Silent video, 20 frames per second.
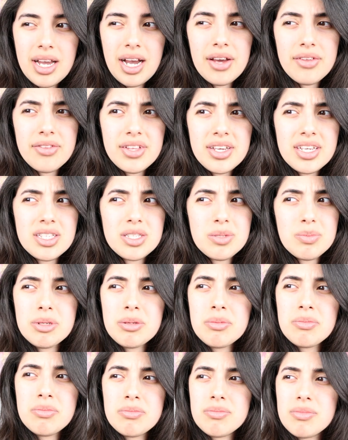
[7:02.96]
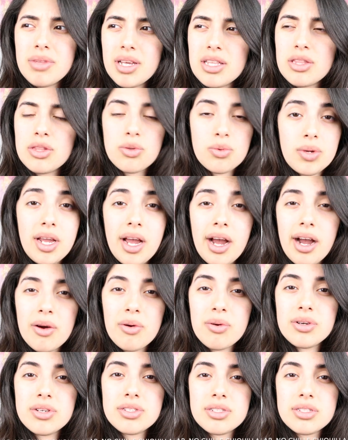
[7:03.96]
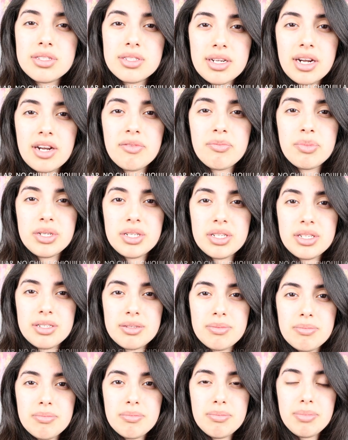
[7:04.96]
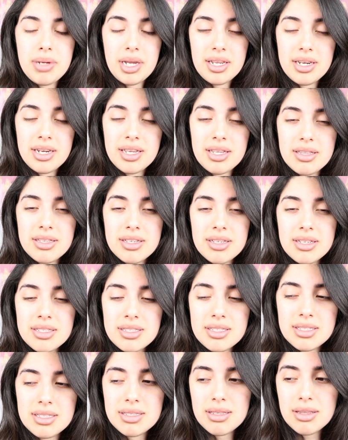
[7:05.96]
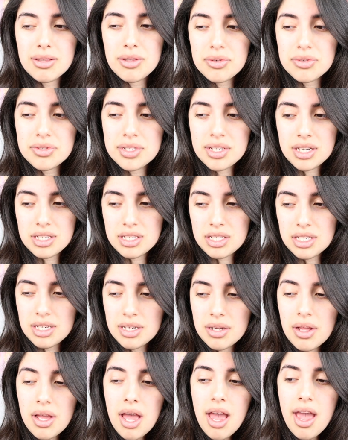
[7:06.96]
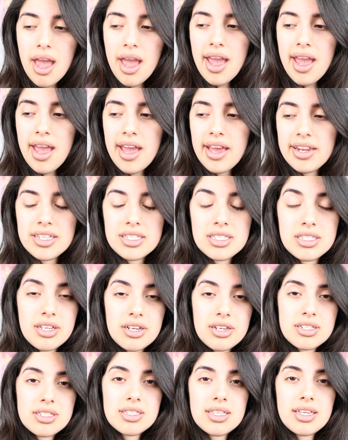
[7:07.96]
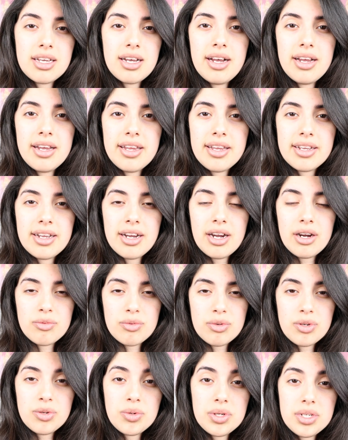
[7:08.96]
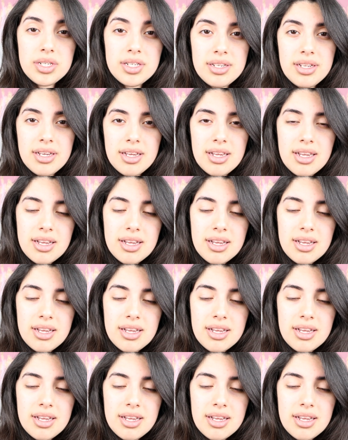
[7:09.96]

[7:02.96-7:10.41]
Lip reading: I think it's been like 3 hours that I've been painting this little section, and it sucks that it got ruined,